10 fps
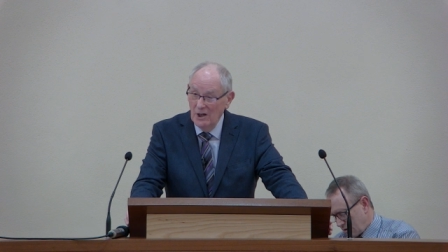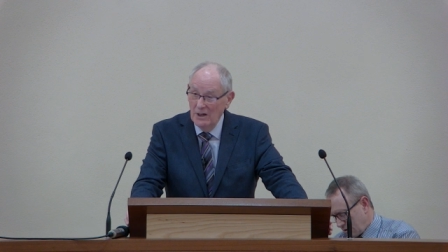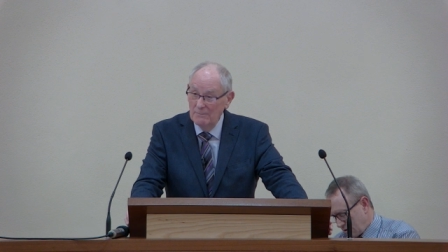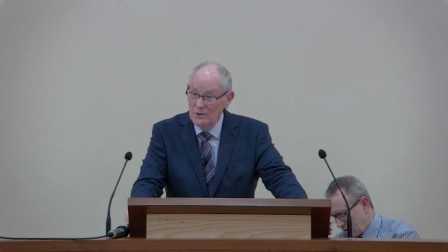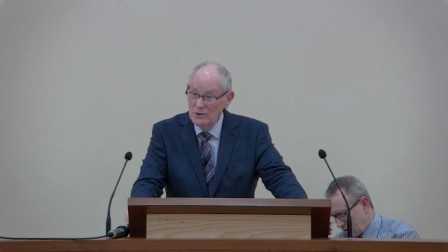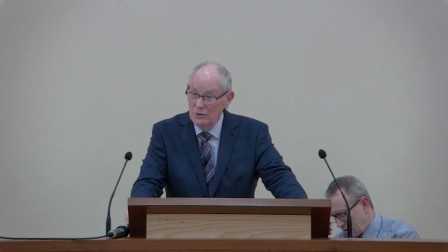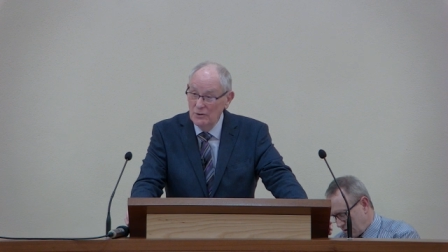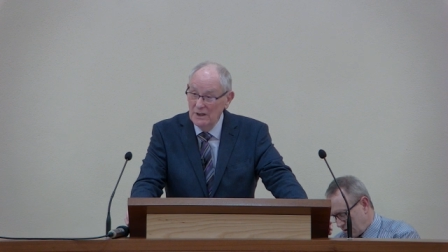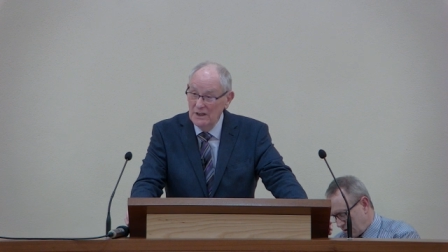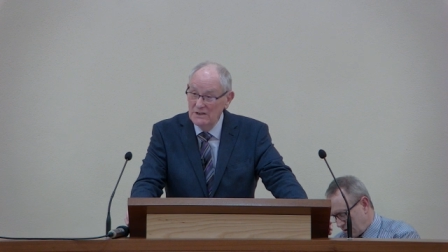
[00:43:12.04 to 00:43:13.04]

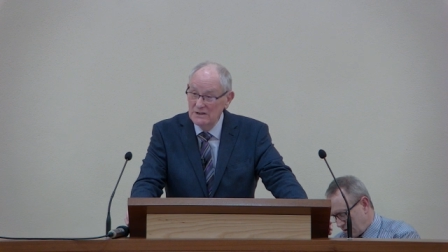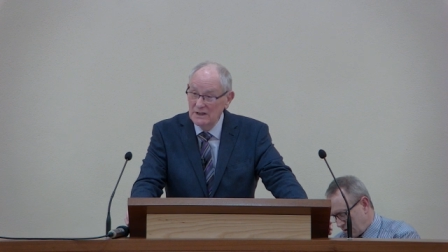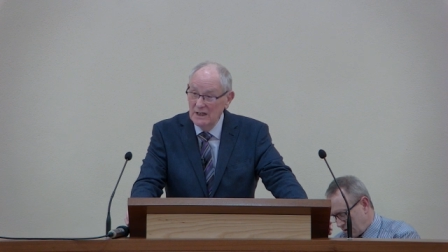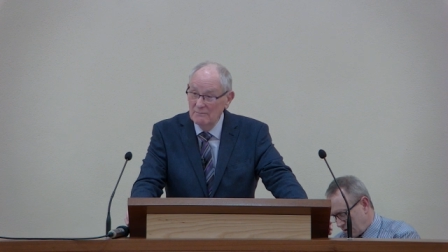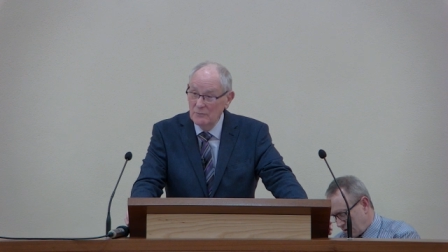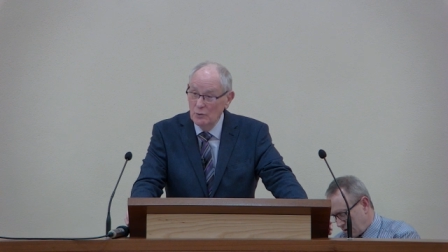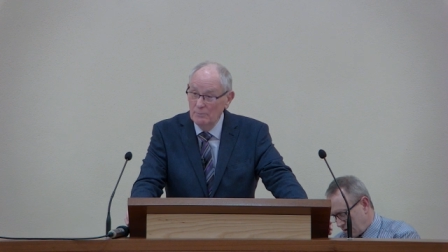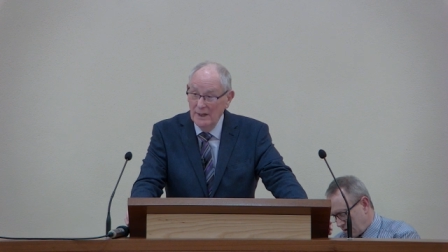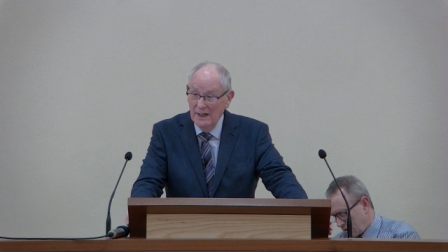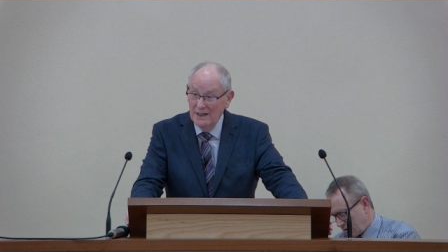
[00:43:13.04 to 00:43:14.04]
Opportunities can go
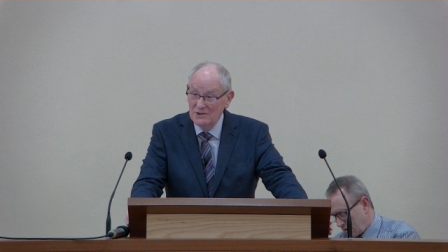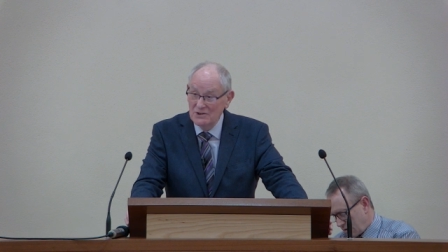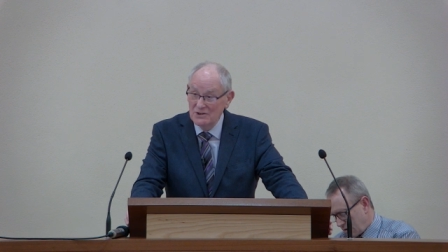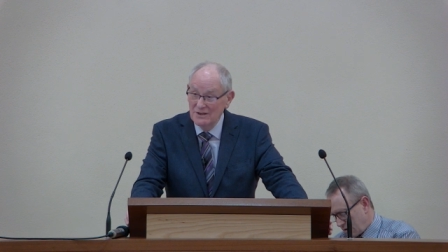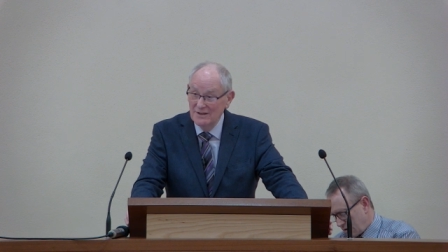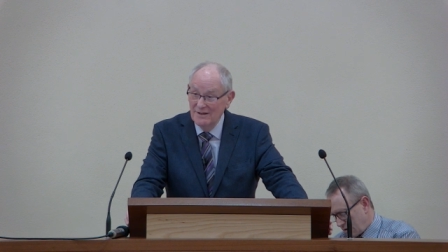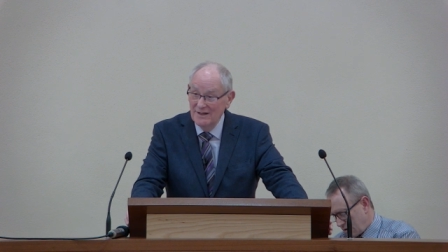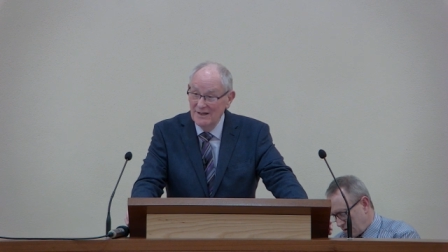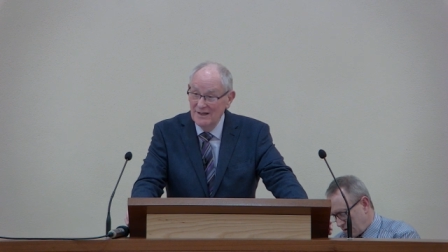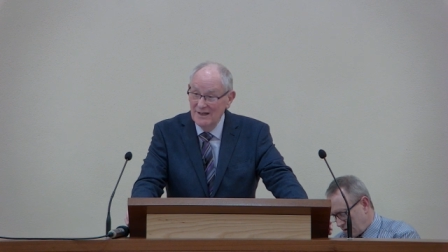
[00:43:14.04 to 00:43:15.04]
past
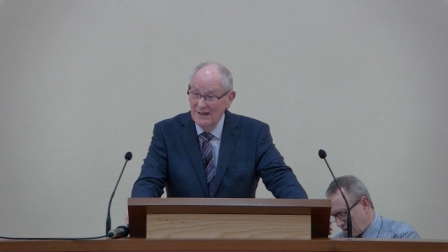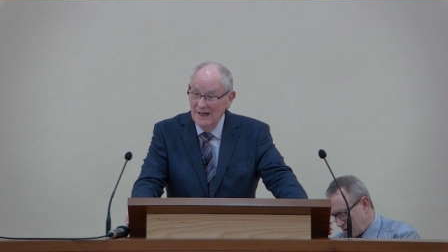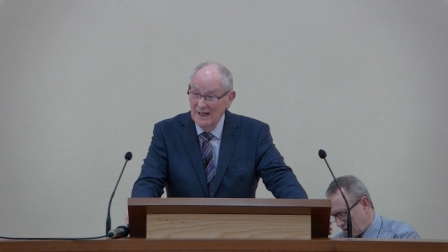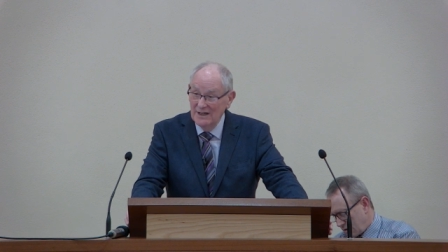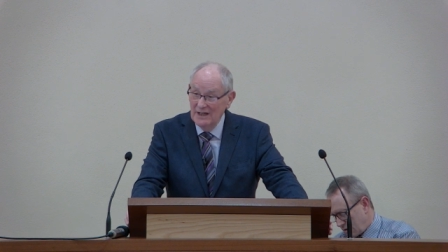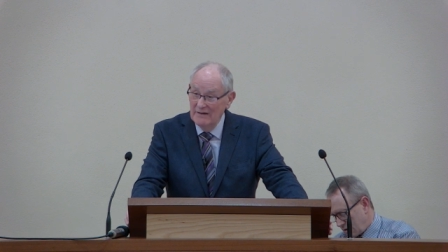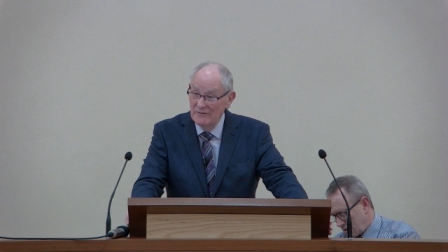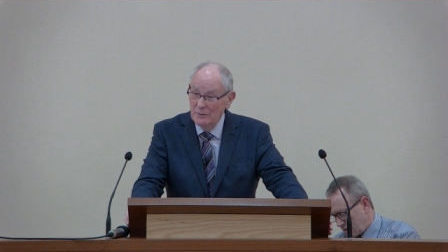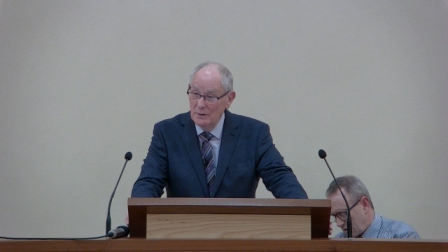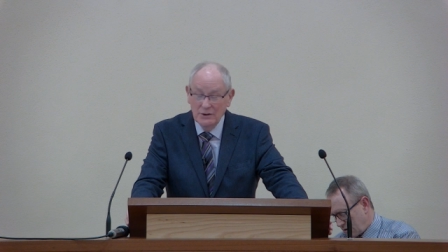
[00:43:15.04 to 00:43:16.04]
and
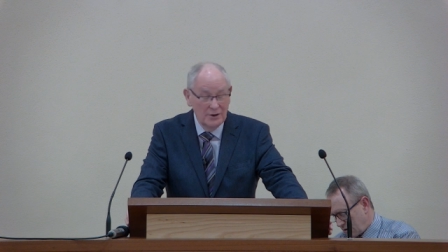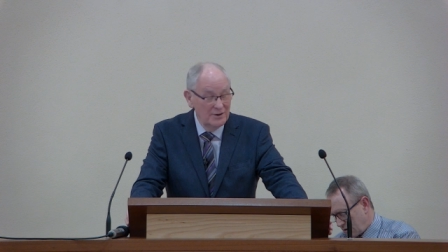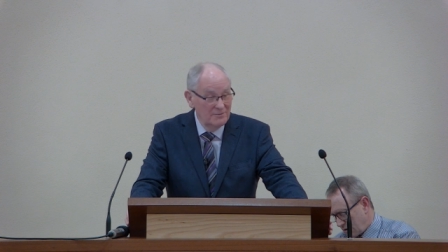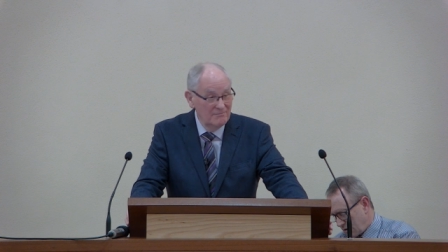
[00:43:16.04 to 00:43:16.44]
never return.